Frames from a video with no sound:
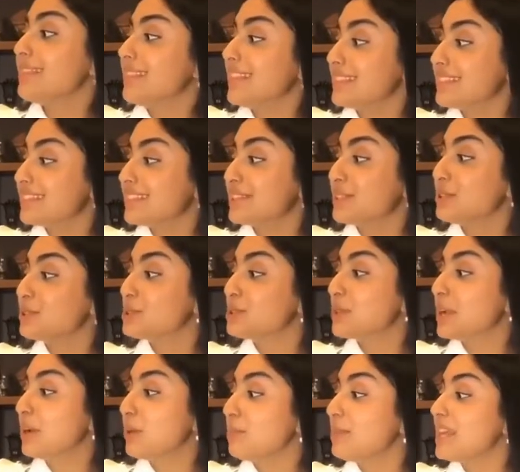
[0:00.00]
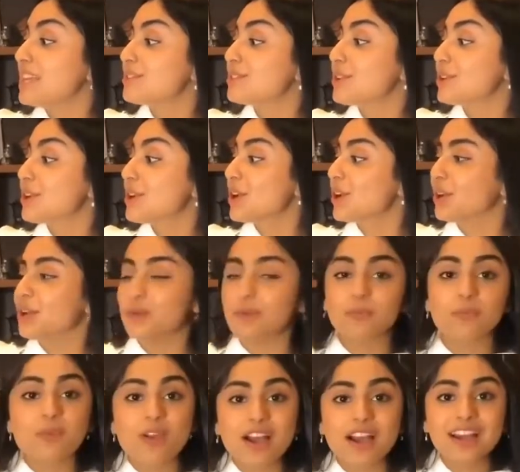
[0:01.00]
This little trailblazer could
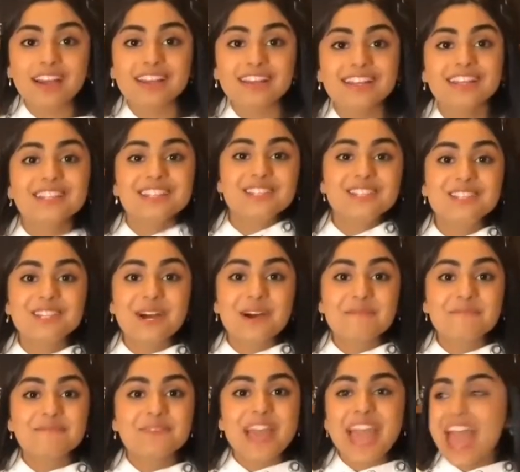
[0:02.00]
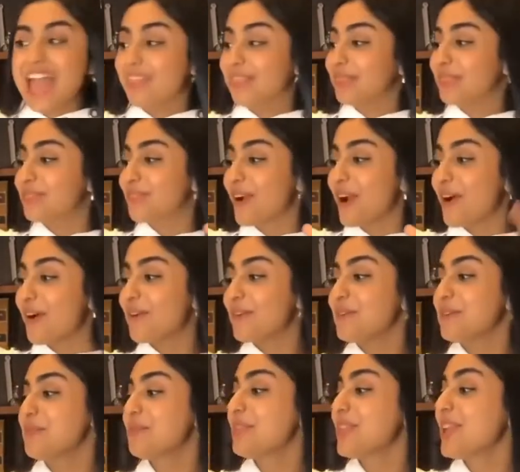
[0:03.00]
run, jump, and throw.
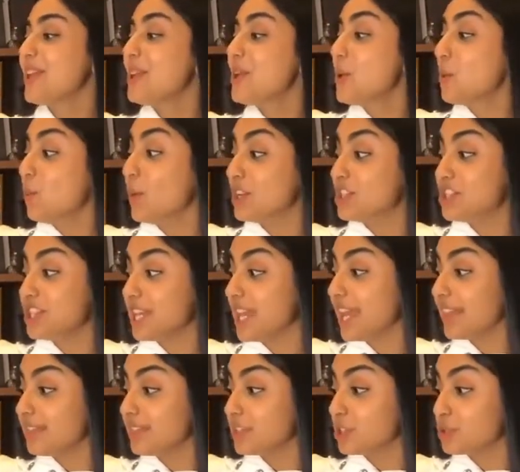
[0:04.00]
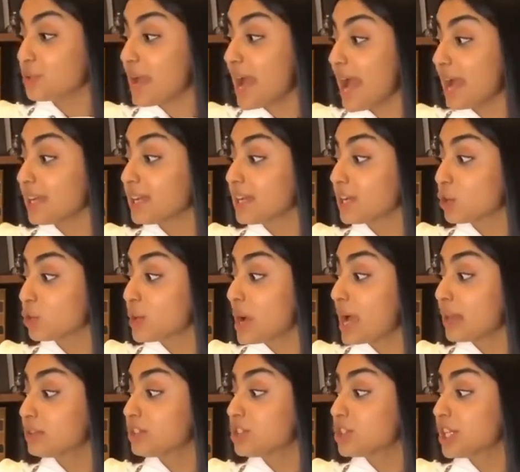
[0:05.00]
When she hit the track,
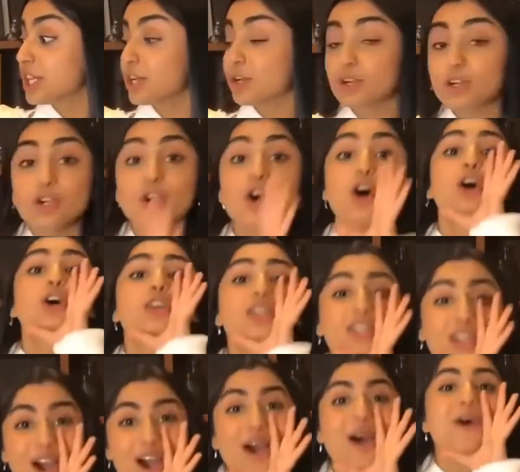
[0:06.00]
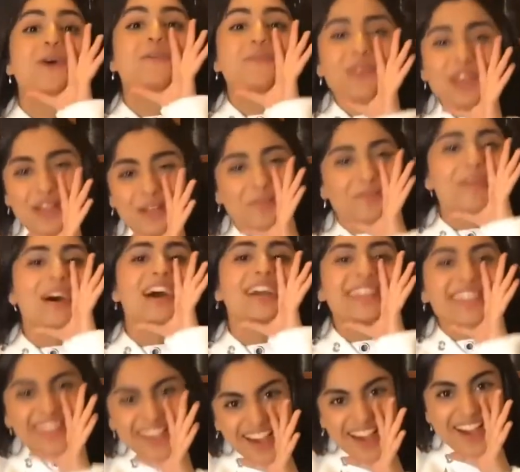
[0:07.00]
crowds cheered, "Go, Wilma,
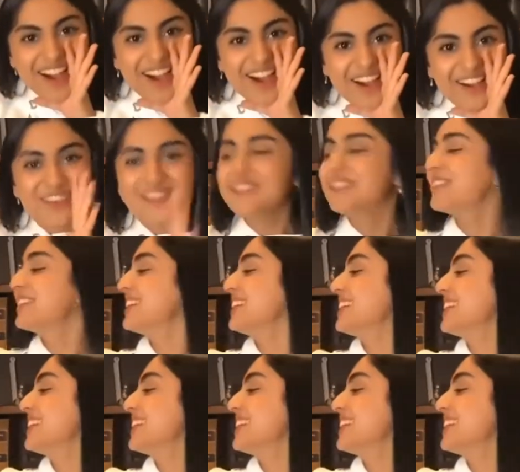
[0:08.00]
go!"